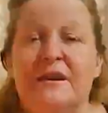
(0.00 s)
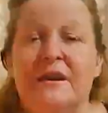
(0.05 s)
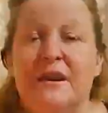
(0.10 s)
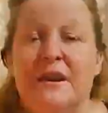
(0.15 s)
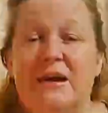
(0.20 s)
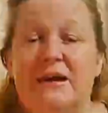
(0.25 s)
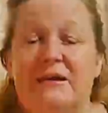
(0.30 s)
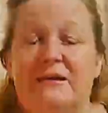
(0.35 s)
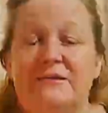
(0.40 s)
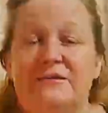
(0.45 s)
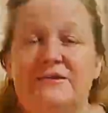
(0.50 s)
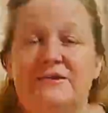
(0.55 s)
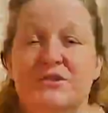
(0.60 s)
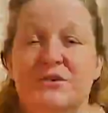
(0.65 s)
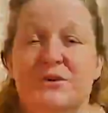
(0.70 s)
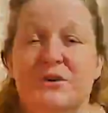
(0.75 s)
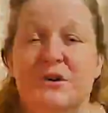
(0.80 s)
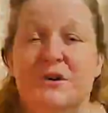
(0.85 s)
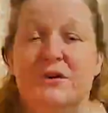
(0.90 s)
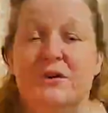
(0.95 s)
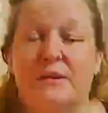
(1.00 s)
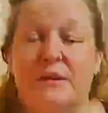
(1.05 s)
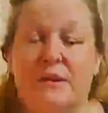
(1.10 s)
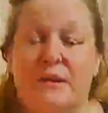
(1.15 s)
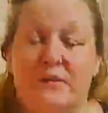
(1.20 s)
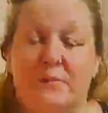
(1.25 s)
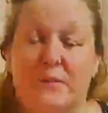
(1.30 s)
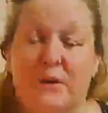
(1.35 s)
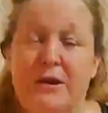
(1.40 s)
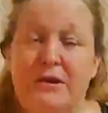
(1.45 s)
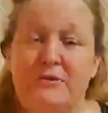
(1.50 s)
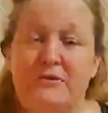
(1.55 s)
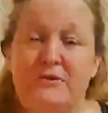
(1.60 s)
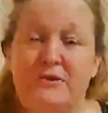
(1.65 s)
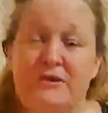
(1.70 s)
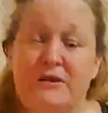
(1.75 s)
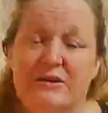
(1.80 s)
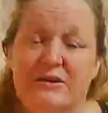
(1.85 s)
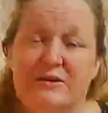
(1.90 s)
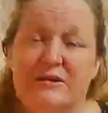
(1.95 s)
And also on the
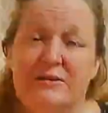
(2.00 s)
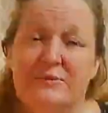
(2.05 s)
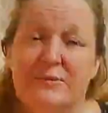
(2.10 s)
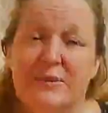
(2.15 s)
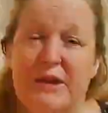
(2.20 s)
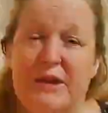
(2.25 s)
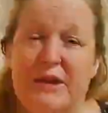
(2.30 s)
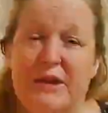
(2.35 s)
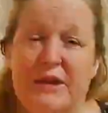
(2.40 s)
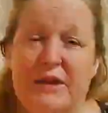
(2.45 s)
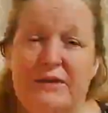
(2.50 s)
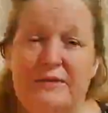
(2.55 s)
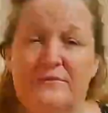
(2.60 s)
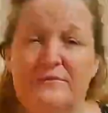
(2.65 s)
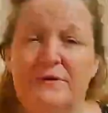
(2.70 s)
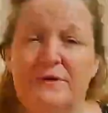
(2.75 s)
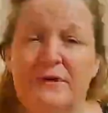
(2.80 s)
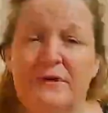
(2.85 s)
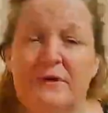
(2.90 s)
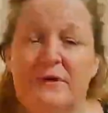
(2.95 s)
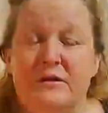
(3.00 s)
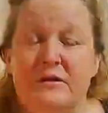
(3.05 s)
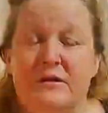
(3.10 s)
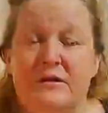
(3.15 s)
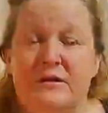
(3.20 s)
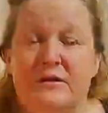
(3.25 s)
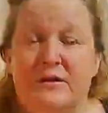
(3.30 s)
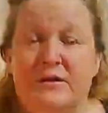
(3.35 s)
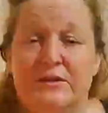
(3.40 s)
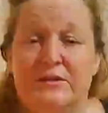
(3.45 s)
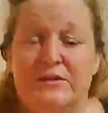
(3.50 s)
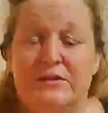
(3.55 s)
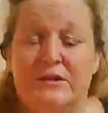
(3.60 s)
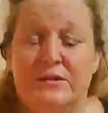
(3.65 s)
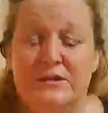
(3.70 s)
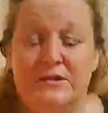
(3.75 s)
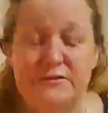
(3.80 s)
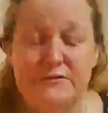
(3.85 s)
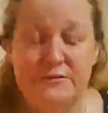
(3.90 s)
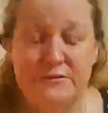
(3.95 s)
Patreon that we have, there are
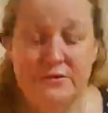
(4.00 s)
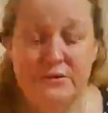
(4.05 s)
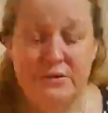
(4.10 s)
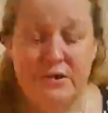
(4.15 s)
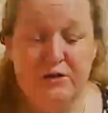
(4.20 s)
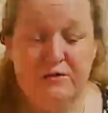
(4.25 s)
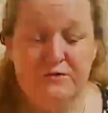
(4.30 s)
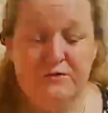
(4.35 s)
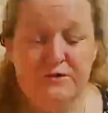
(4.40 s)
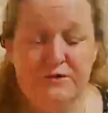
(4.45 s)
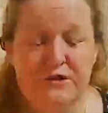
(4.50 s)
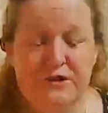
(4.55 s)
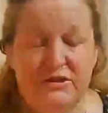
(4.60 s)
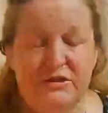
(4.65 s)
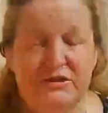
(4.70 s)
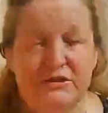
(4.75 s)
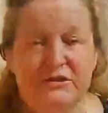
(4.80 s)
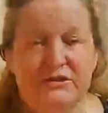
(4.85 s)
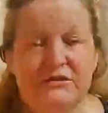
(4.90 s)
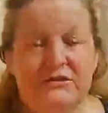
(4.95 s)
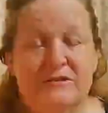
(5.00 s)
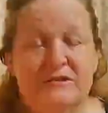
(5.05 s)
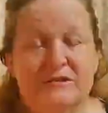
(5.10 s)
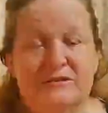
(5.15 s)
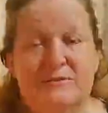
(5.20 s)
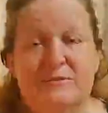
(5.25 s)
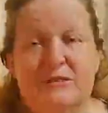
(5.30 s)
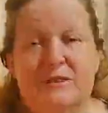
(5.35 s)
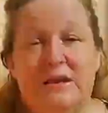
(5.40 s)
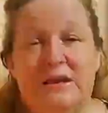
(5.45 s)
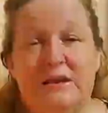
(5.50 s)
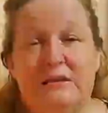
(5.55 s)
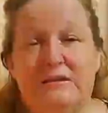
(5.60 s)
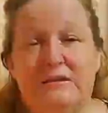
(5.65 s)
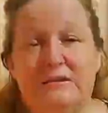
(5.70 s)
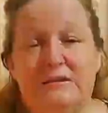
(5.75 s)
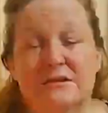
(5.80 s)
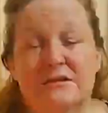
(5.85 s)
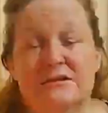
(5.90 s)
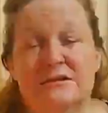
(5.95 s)
different conversations on some of the
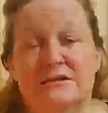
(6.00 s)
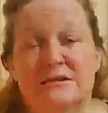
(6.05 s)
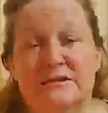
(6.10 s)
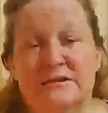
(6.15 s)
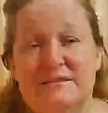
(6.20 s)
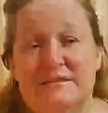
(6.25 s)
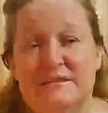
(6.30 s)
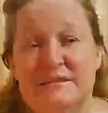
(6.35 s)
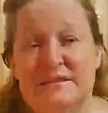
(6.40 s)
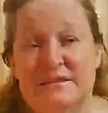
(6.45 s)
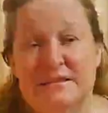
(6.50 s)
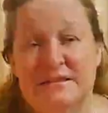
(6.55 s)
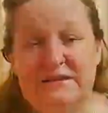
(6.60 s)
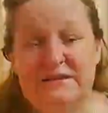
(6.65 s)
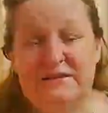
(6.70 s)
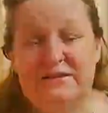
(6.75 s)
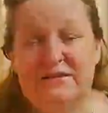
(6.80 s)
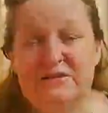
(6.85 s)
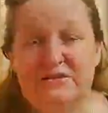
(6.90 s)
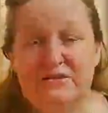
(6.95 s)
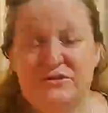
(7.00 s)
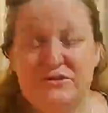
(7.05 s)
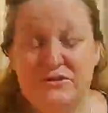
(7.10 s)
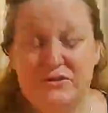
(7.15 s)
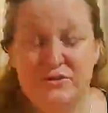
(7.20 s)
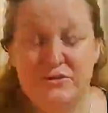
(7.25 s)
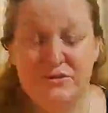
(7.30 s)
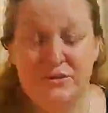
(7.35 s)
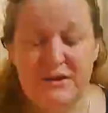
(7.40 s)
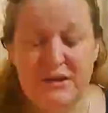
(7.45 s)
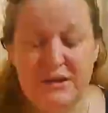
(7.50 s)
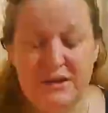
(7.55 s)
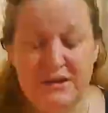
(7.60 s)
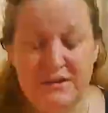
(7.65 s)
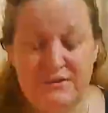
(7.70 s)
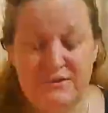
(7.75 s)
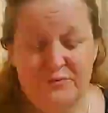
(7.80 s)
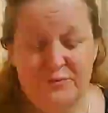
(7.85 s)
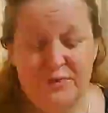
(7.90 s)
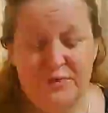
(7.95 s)
illnesses and things that are
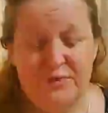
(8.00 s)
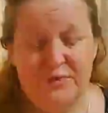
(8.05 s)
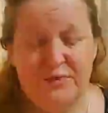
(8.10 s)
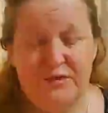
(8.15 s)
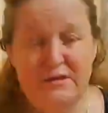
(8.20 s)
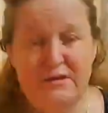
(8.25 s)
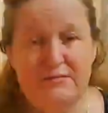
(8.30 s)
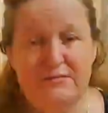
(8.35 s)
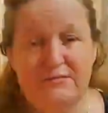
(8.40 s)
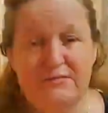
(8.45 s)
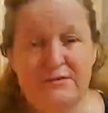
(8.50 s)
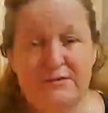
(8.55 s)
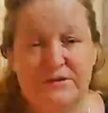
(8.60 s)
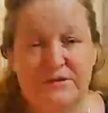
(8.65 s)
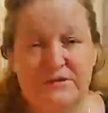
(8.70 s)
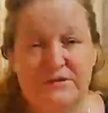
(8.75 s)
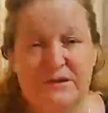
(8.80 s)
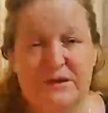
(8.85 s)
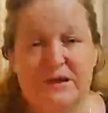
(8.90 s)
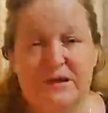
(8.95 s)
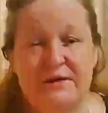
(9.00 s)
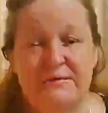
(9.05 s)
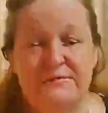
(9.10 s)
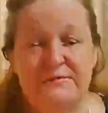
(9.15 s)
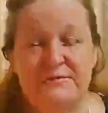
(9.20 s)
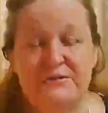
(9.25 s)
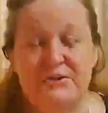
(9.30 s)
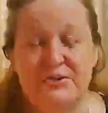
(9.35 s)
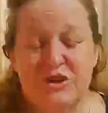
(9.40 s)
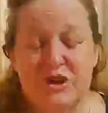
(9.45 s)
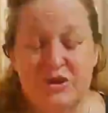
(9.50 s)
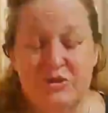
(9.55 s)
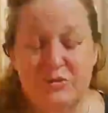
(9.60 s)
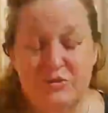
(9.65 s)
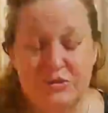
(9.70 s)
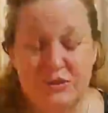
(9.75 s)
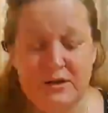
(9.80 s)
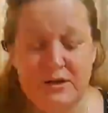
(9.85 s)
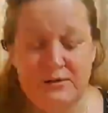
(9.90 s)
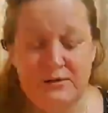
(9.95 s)
associated with the different
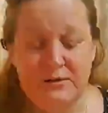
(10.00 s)
chakra.